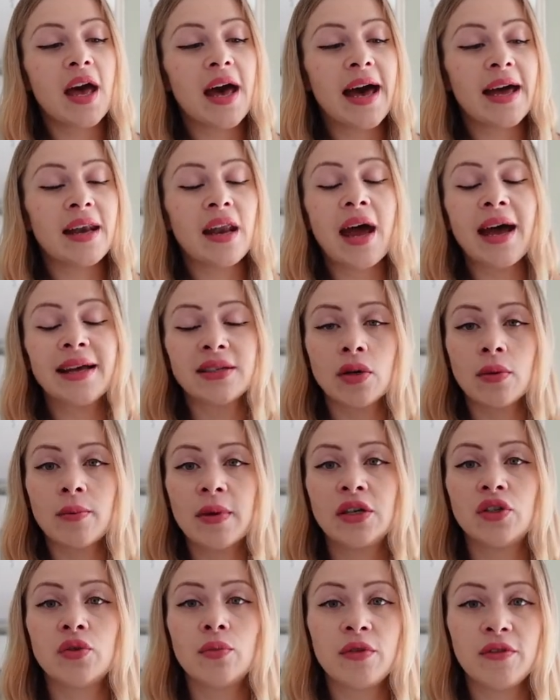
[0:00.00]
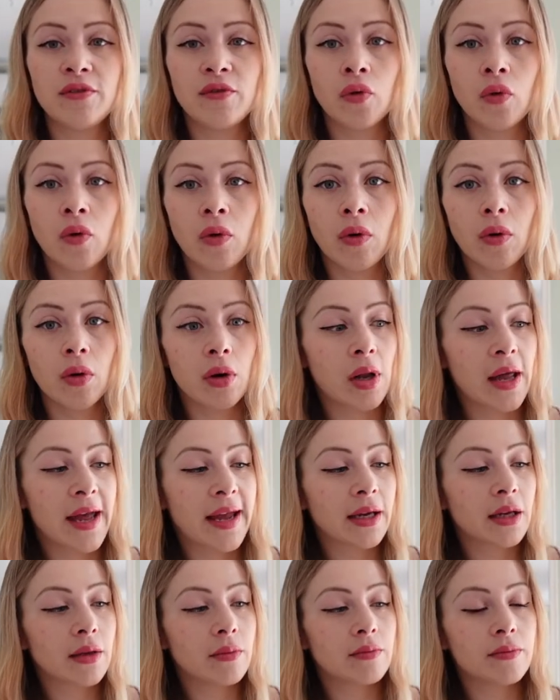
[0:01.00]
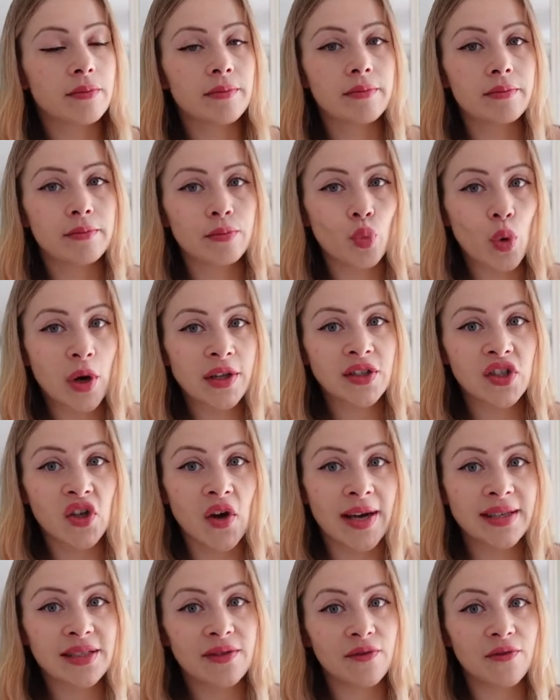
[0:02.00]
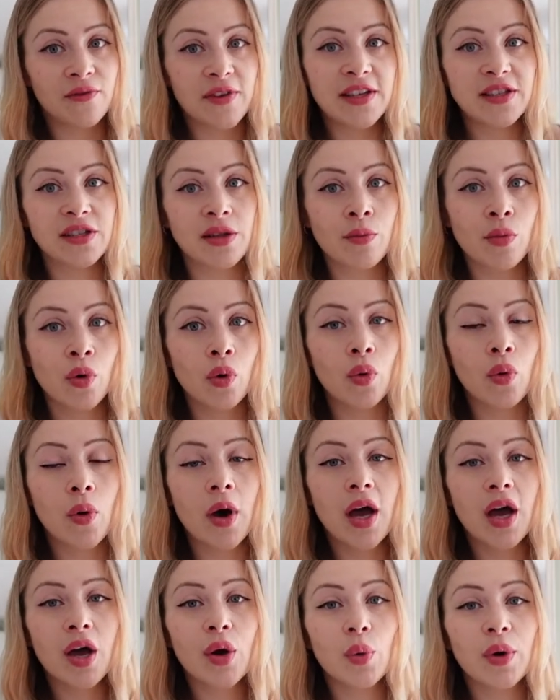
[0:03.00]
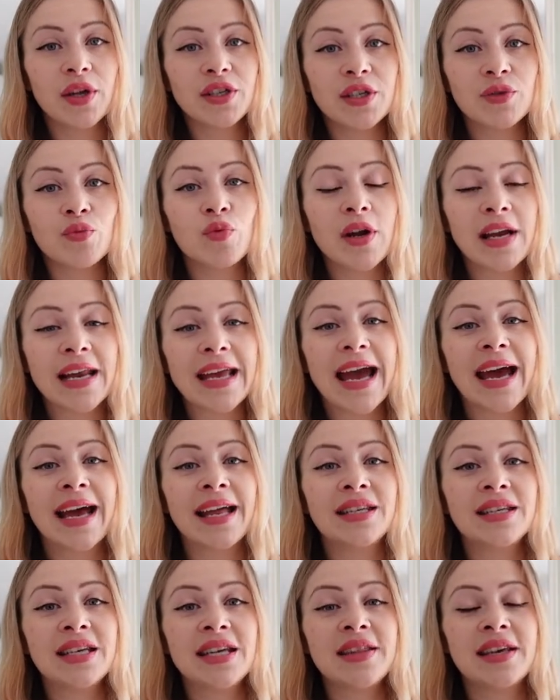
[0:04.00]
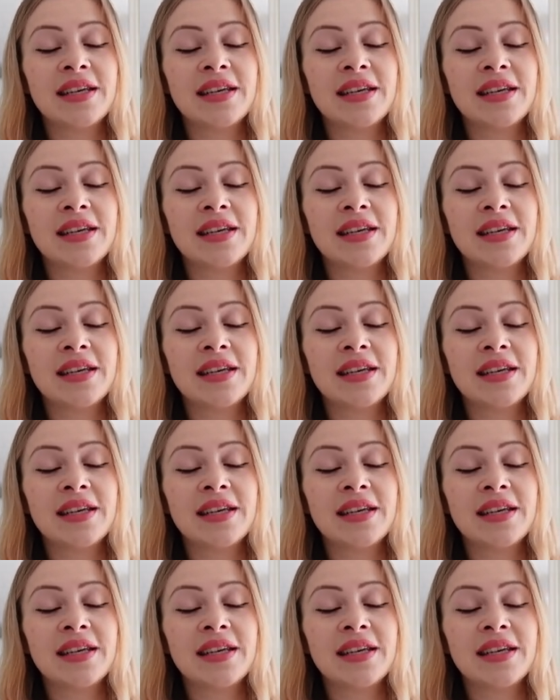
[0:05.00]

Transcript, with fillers: And as I mentioned before, like one size fits them all, which is really handy.